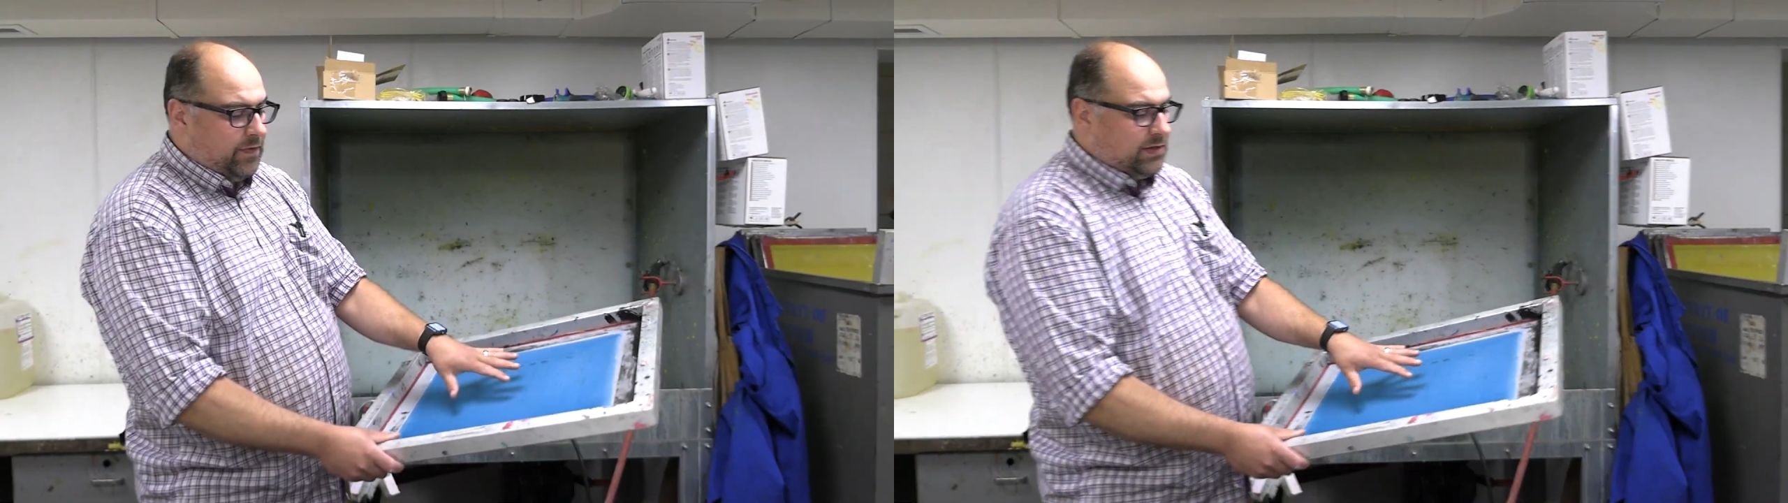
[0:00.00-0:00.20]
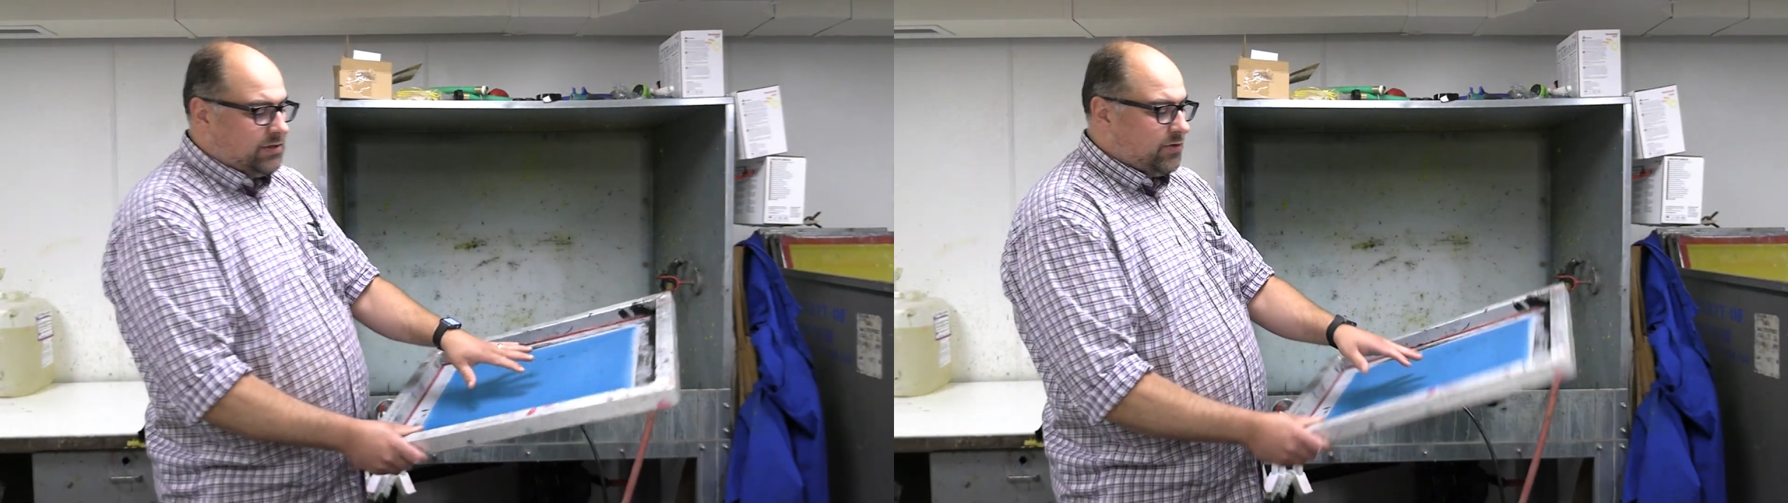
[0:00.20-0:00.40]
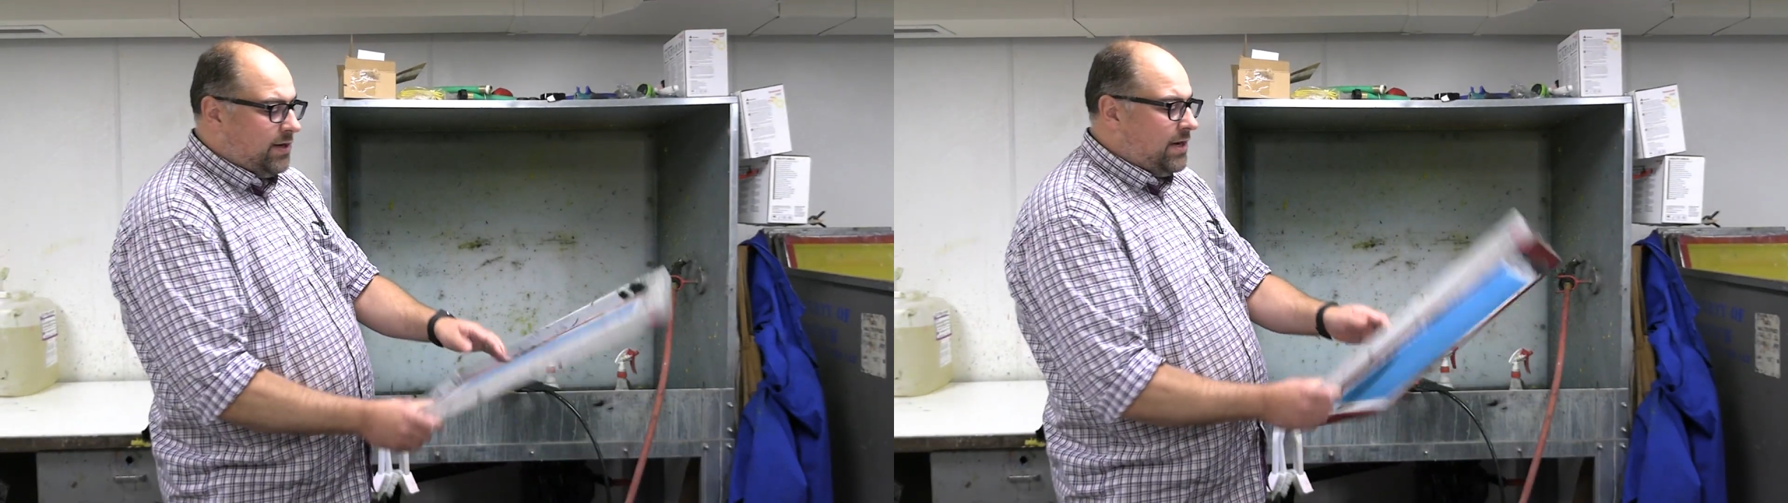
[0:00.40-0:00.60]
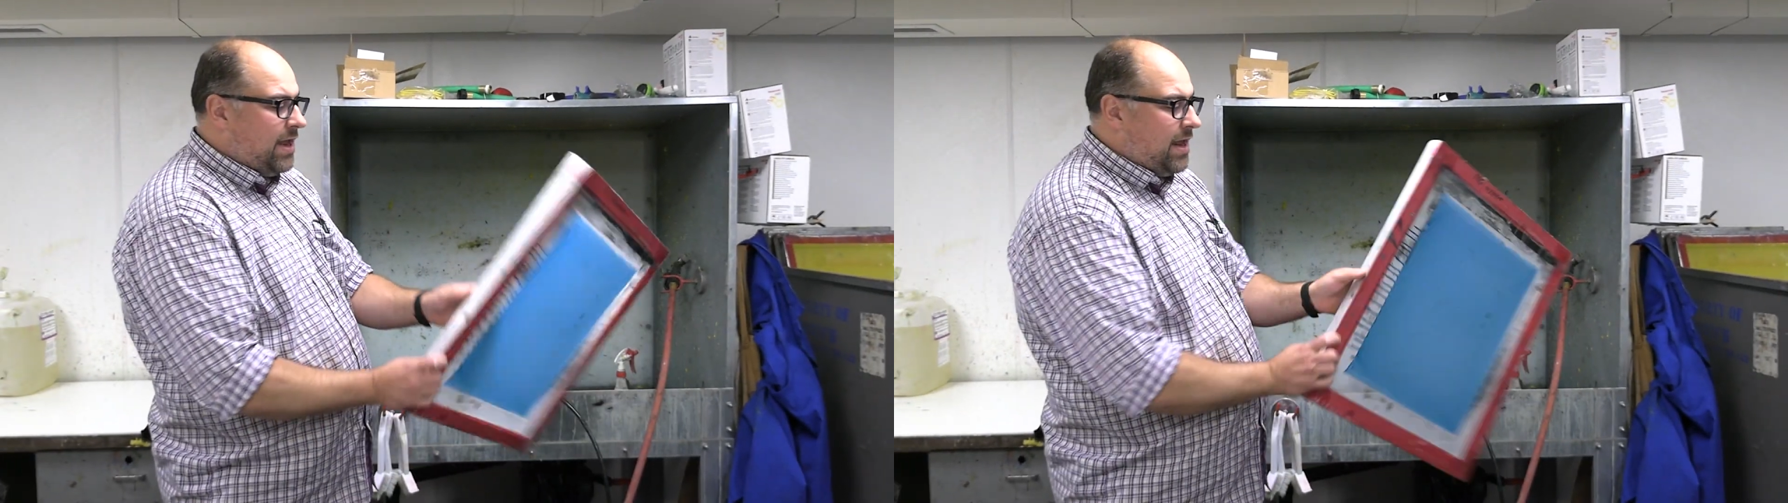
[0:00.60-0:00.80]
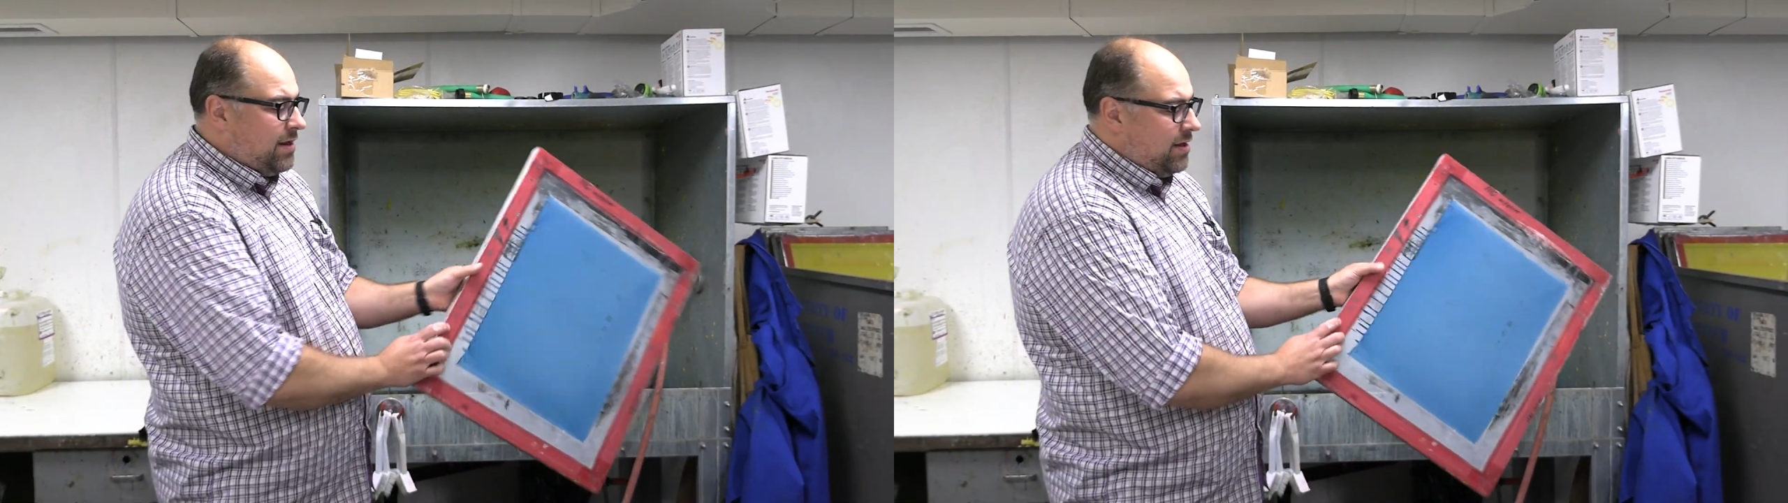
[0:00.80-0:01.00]
of this screen
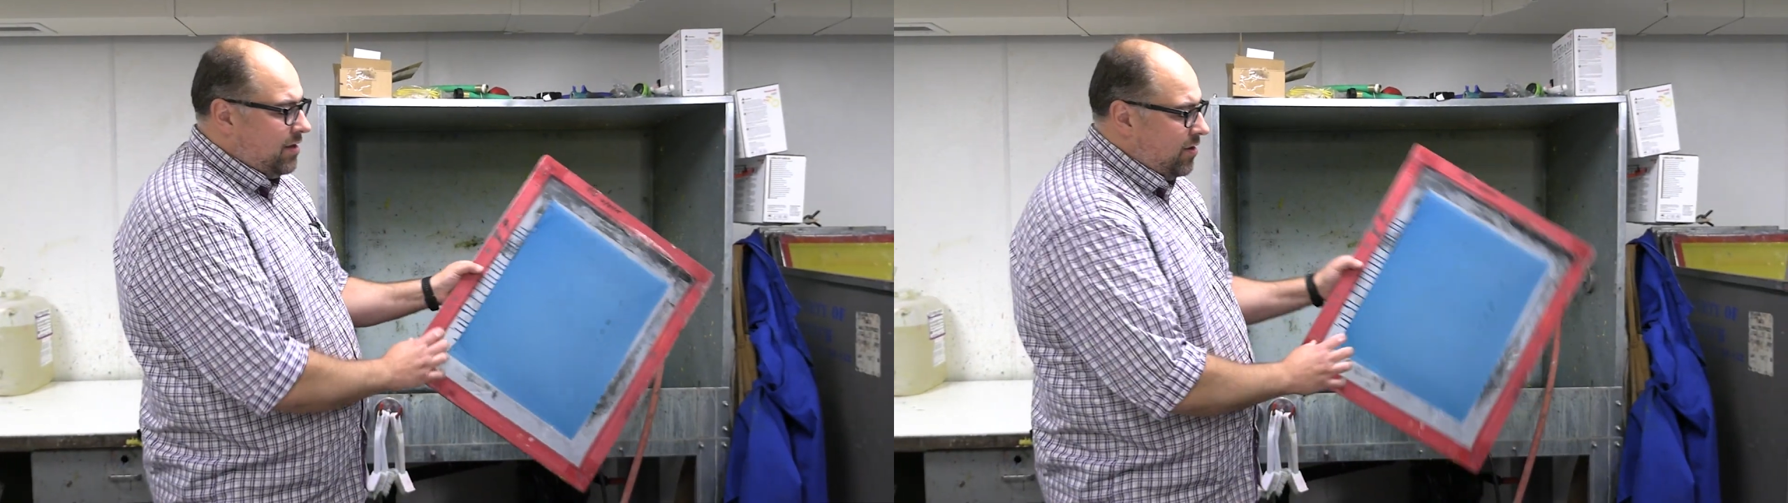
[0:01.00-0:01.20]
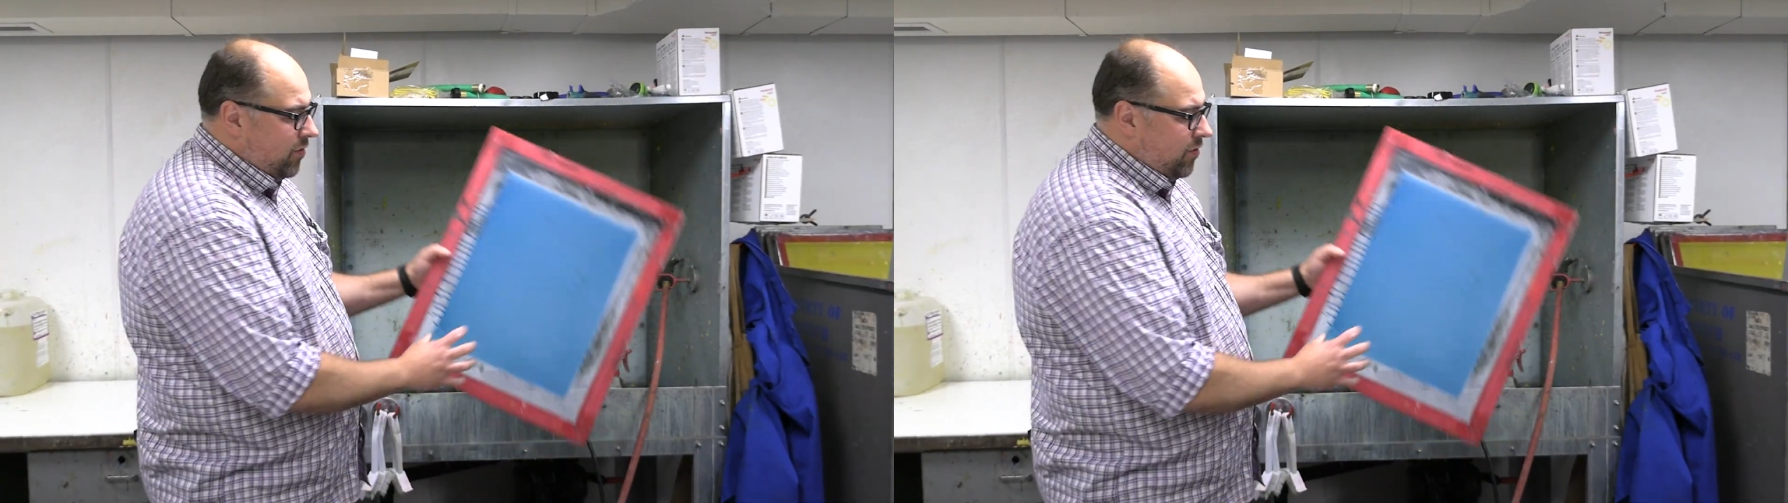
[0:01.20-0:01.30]
yet,